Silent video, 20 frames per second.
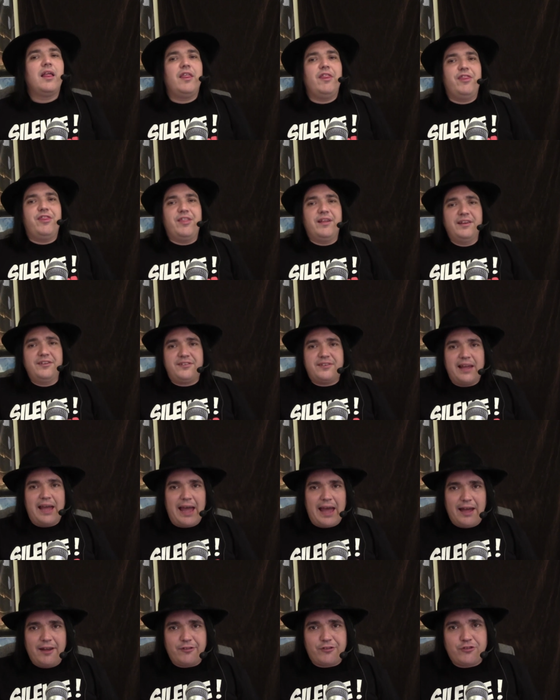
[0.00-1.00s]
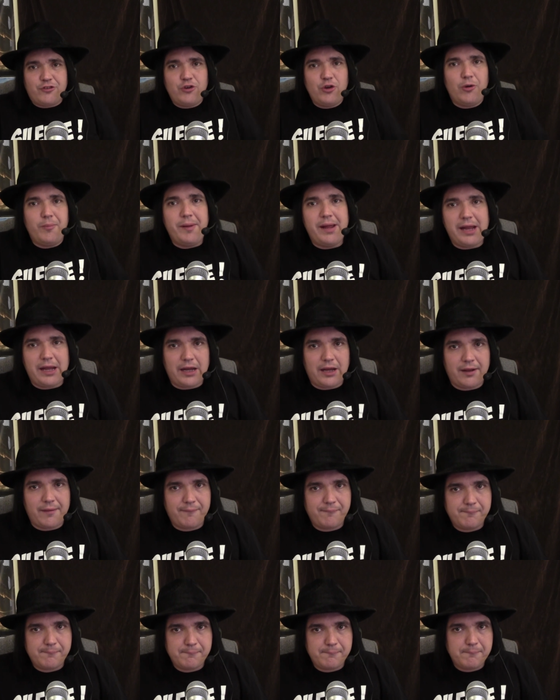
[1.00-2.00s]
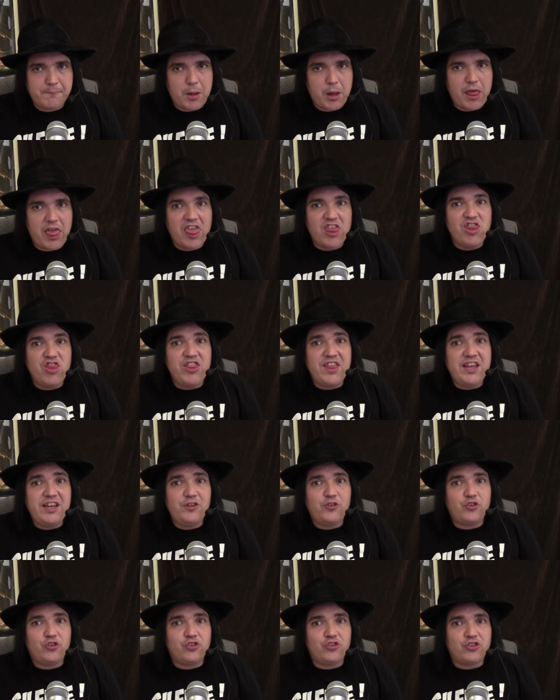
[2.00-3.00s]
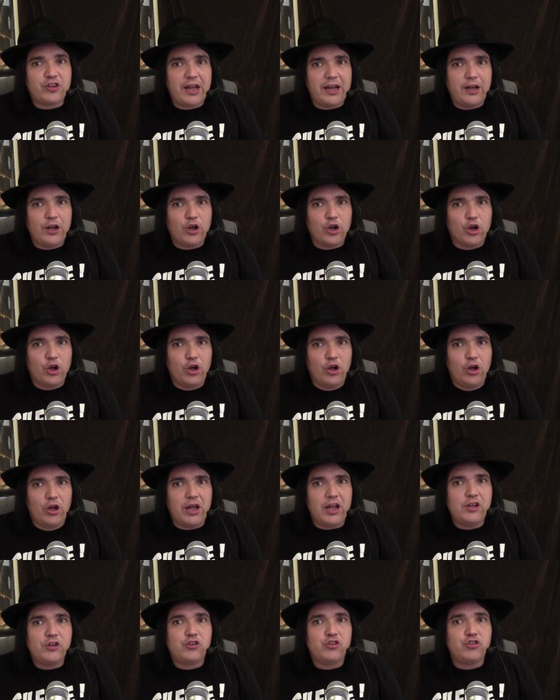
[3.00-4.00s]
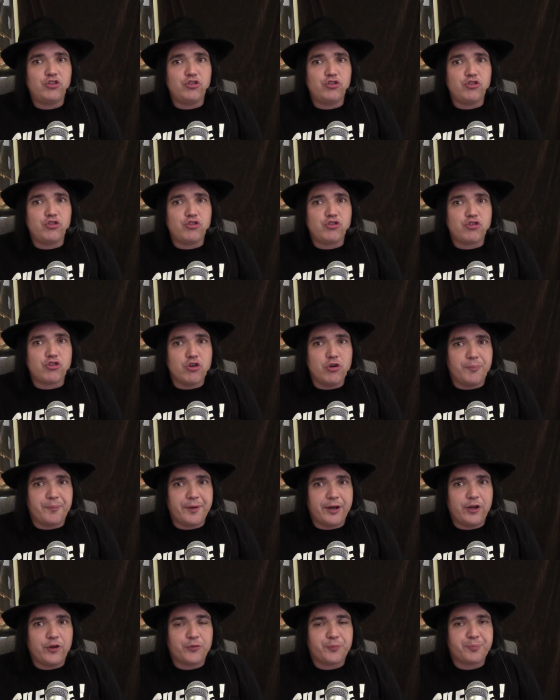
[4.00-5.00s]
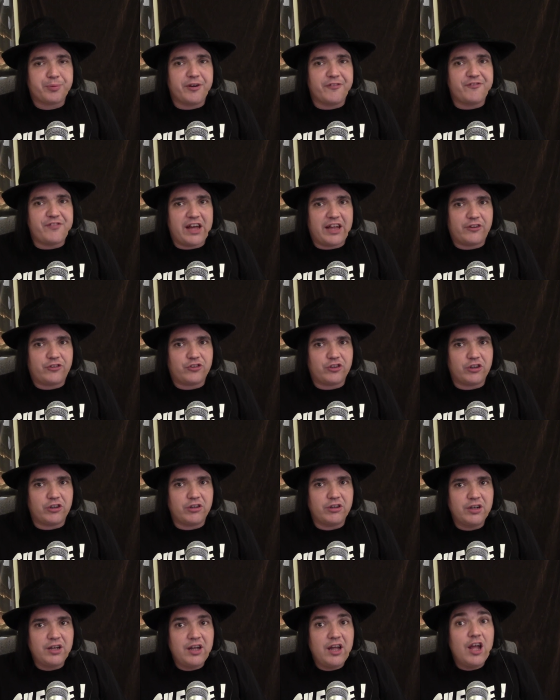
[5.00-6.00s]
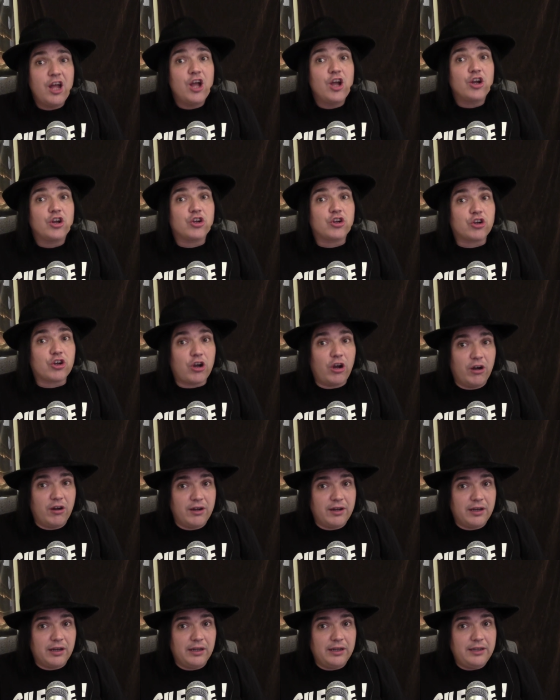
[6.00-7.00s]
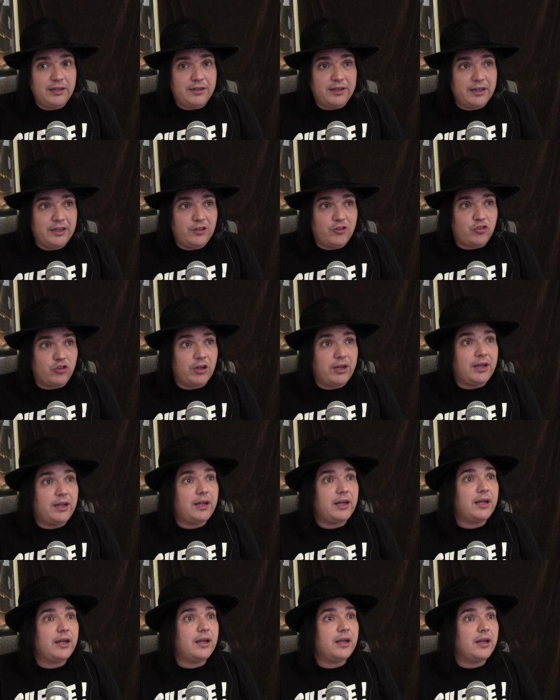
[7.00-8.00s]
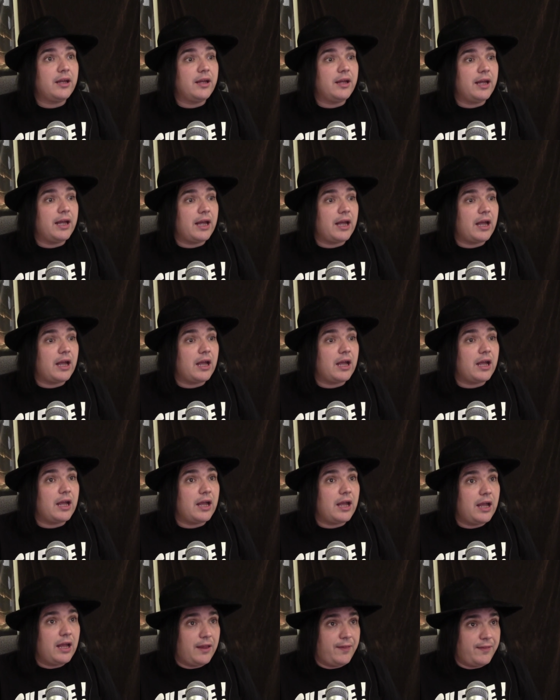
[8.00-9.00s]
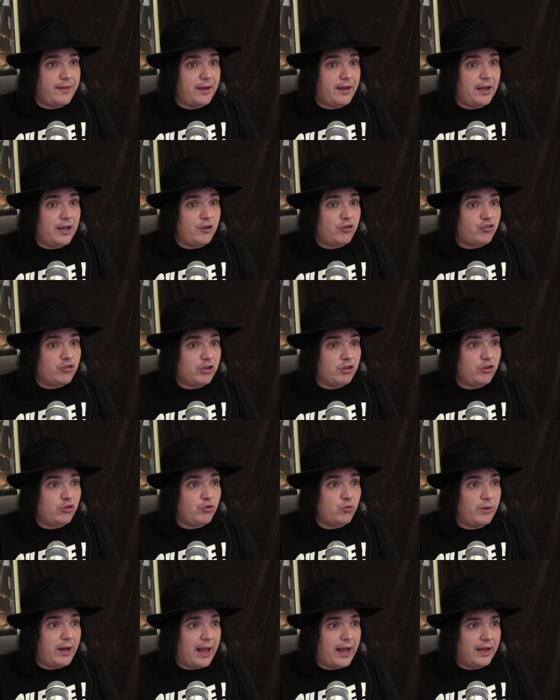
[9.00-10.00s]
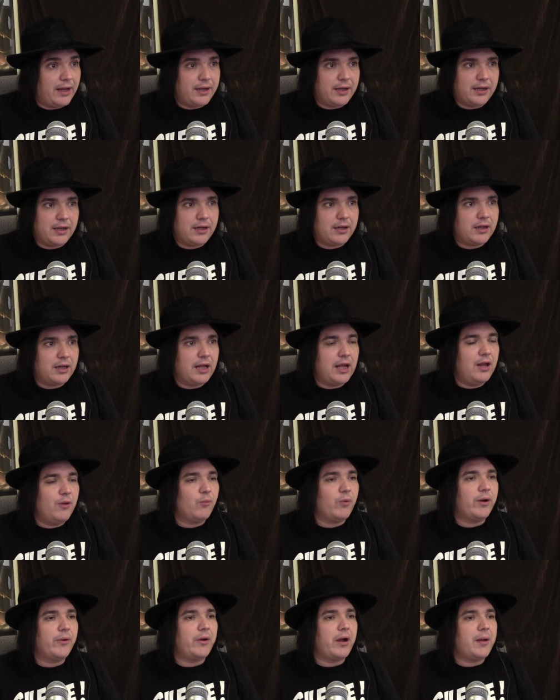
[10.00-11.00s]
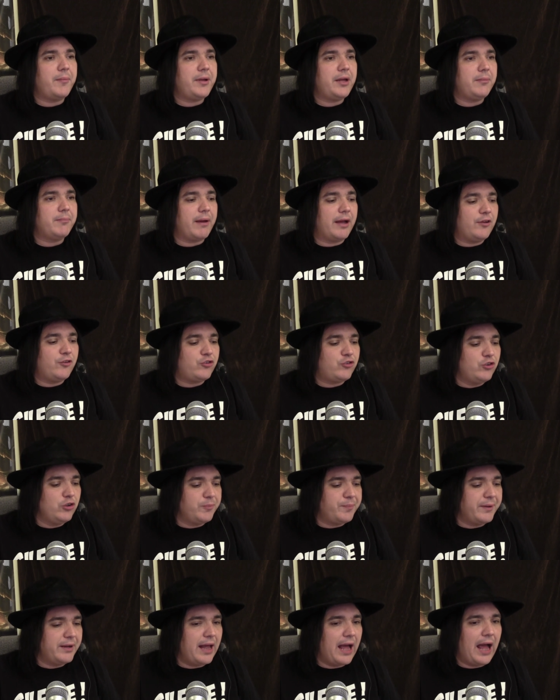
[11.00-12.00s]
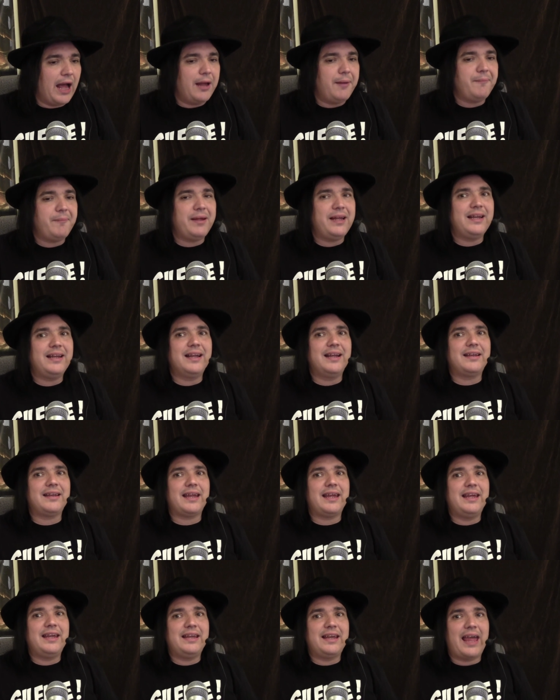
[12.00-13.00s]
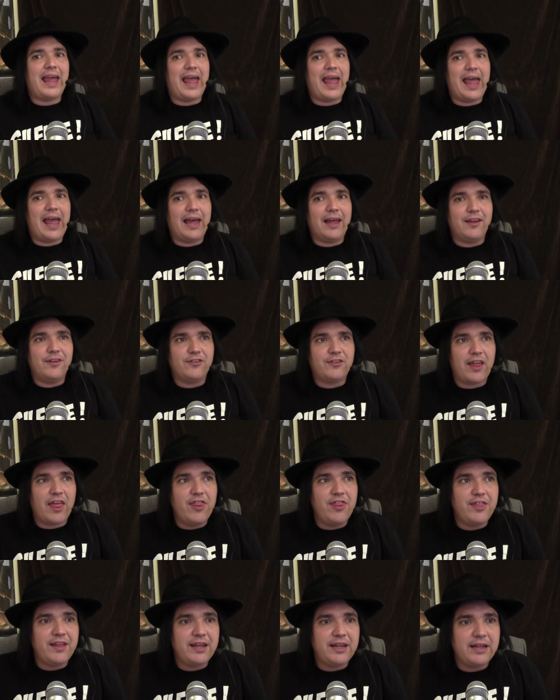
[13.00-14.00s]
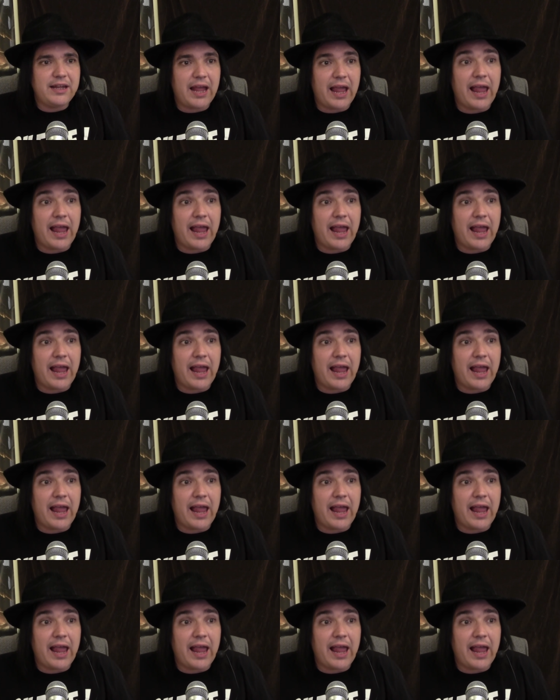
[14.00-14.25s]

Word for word: This has to be the single stupidest professor currently teaching in the nation today. And what do I mean by stupid? I mean it in as the